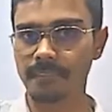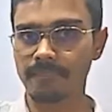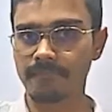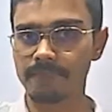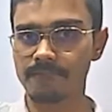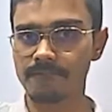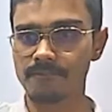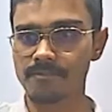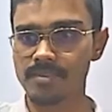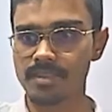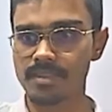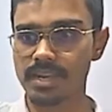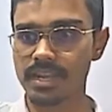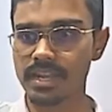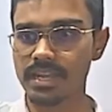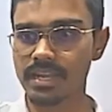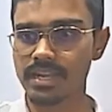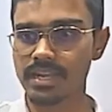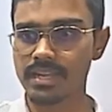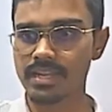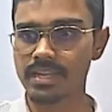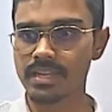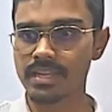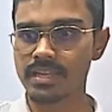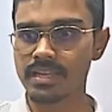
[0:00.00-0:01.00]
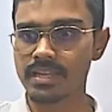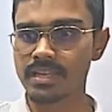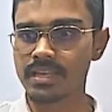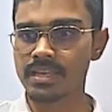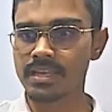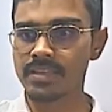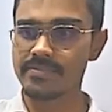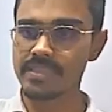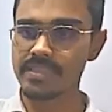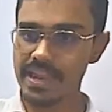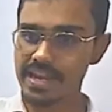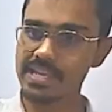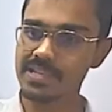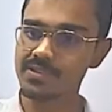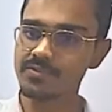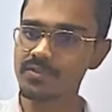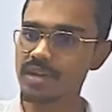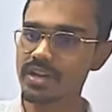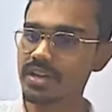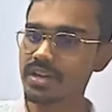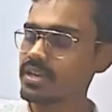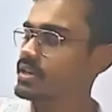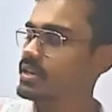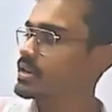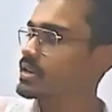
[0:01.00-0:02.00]
right? That is why
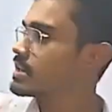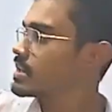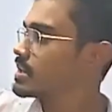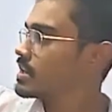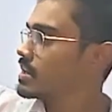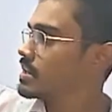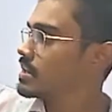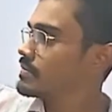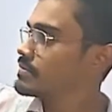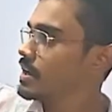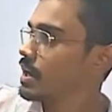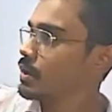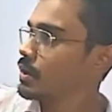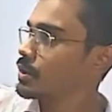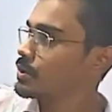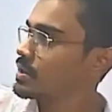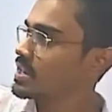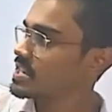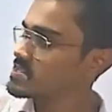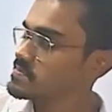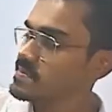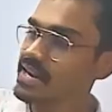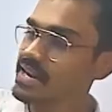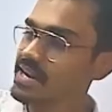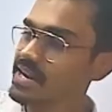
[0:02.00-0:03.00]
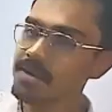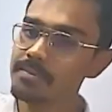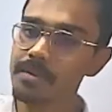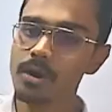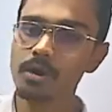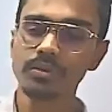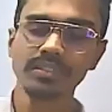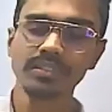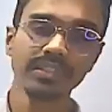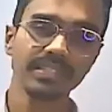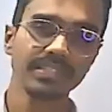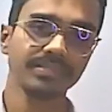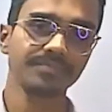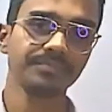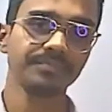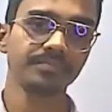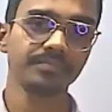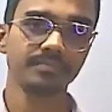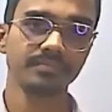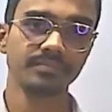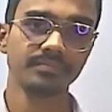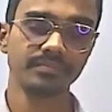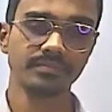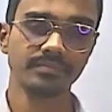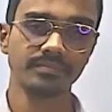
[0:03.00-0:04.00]
we are going to explain about this,
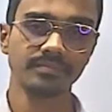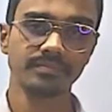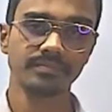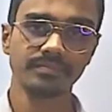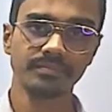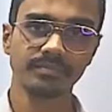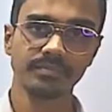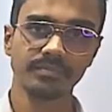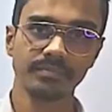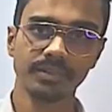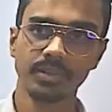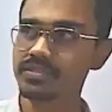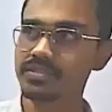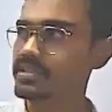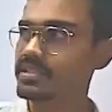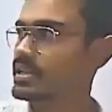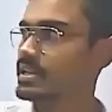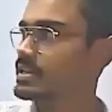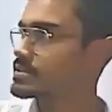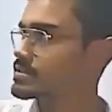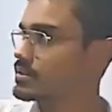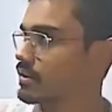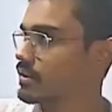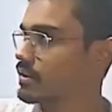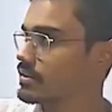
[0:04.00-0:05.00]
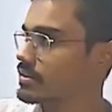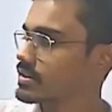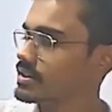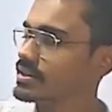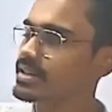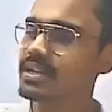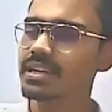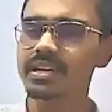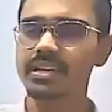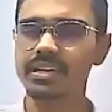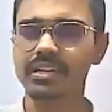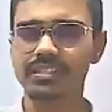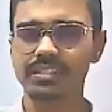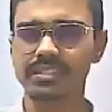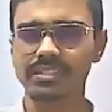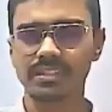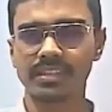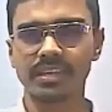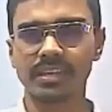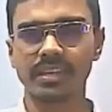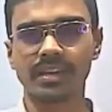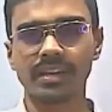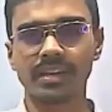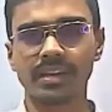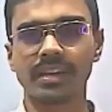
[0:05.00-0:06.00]
because this is not
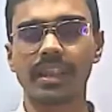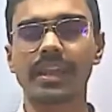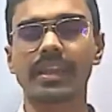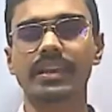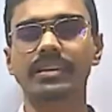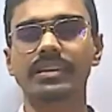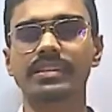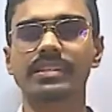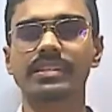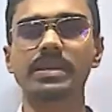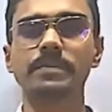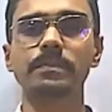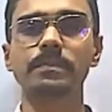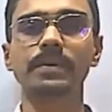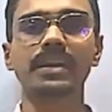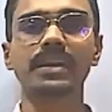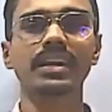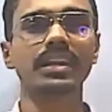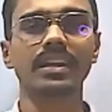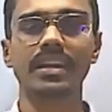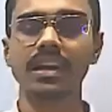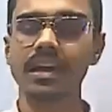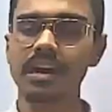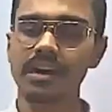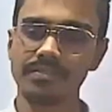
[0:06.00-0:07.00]
like a typical graph,